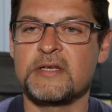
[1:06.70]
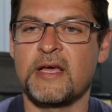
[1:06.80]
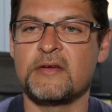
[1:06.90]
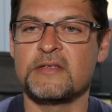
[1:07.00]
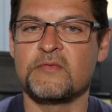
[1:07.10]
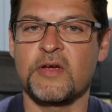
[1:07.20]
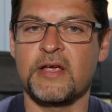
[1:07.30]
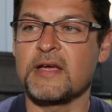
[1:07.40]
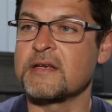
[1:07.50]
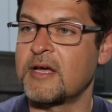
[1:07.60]
town is
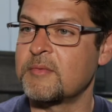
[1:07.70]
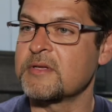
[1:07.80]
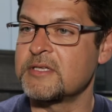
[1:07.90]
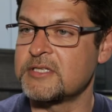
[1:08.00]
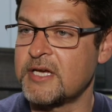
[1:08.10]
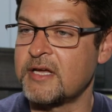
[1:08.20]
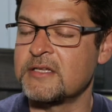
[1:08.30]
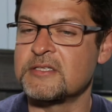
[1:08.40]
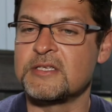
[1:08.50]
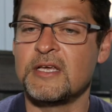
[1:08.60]
very economically
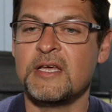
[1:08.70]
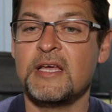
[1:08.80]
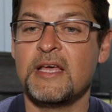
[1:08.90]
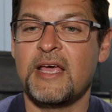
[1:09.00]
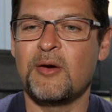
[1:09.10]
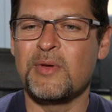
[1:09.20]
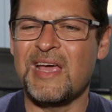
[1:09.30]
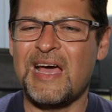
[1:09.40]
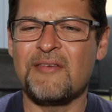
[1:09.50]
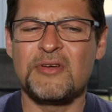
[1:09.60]
challenged, and we
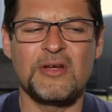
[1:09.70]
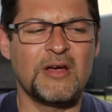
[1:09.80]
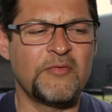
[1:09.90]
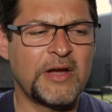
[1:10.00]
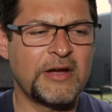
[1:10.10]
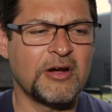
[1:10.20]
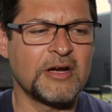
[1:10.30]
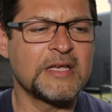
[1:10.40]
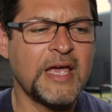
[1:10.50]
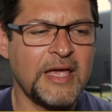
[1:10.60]
have a very
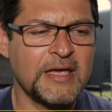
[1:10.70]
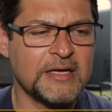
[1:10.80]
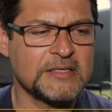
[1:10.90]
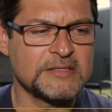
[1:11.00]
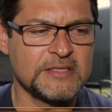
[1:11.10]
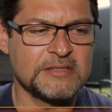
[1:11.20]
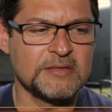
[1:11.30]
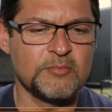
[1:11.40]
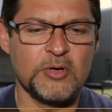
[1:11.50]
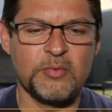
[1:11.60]
archaic
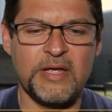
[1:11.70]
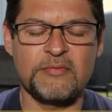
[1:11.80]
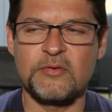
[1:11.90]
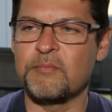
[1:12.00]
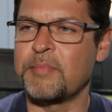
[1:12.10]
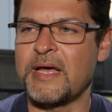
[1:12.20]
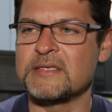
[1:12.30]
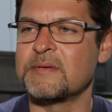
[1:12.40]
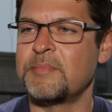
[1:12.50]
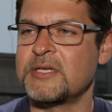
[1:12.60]
system where we have to
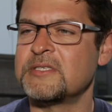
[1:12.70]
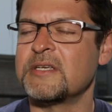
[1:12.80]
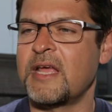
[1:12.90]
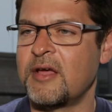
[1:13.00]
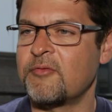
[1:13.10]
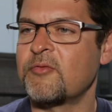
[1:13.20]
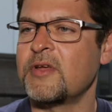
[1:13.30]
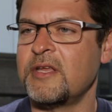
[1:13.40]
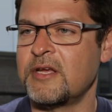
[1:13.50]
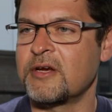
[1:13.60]
pass a budget
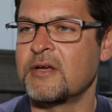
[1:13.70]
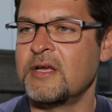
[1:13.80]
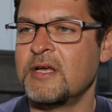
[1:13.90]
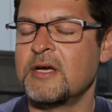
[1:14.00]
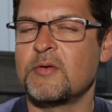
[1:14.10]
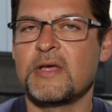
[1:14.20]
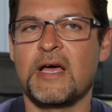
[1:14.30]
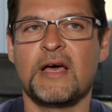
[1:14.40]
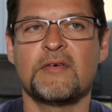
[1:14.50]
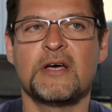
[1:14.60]
every year. We
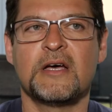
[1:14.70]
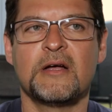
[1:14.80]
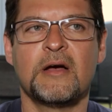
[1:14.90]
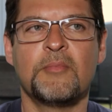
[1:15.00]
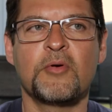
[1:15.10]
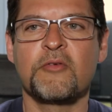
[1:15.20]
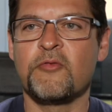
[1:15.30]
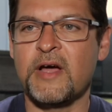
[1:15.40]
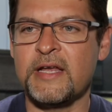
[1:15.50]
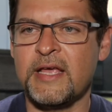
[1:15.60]
have a Board of
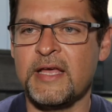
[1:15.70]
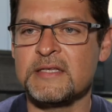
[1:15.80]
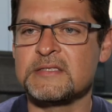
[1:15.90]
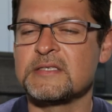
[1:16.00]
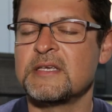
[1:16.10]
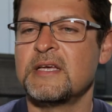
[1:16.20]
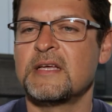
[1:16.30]
Finance